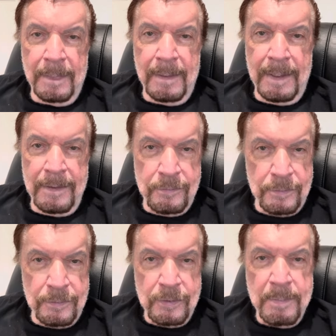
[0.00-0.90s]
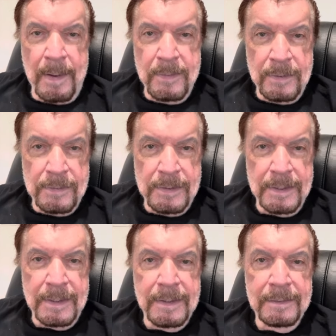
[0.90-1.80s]
has used my
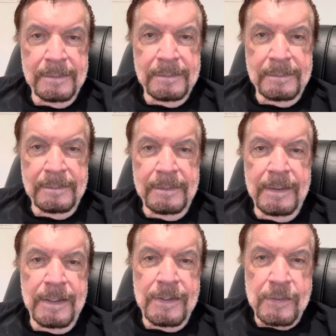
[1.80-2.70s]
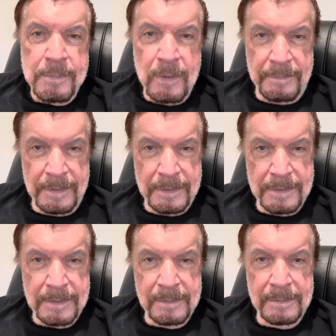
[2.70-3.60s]
music in his movies.
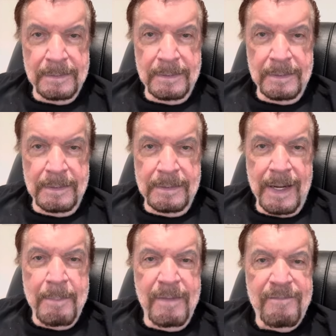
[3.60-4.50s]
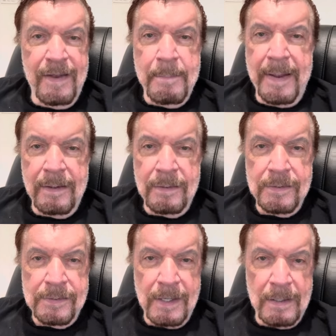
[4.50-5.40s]
Tammy Faye Bakker
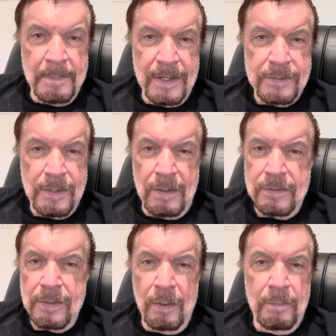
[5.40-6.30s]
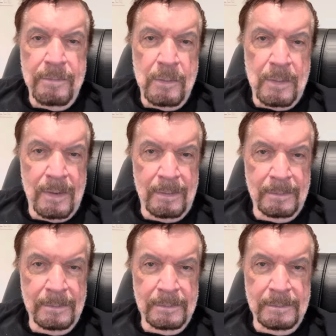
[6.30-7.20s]
sung my songs all over the world.
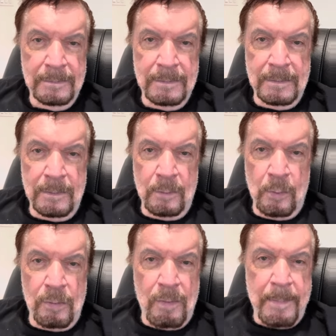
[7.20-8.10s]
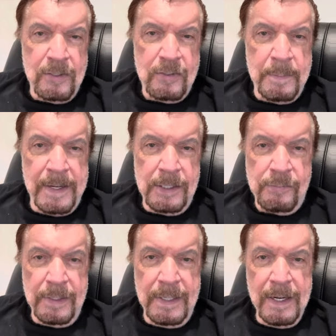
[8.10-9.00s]
Oral Roberts
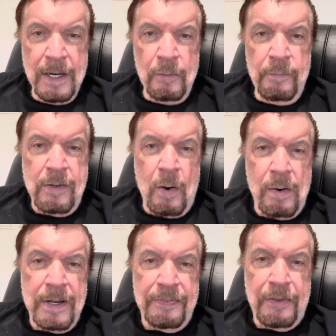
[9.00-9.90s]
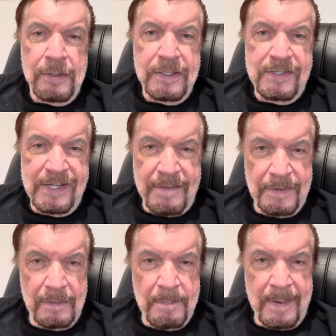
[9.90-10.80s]
ministry recorded
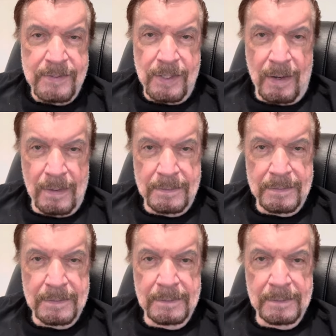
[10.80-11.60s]
37 of my songs.